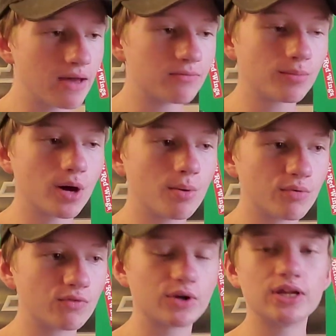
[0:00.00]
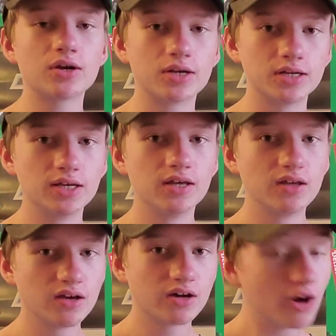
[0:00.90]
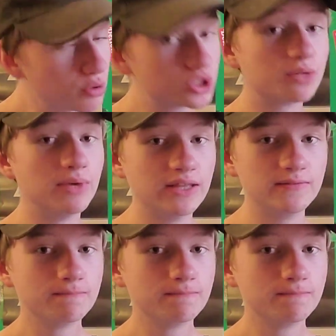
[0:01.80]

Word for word: have them come over here and coach a bit.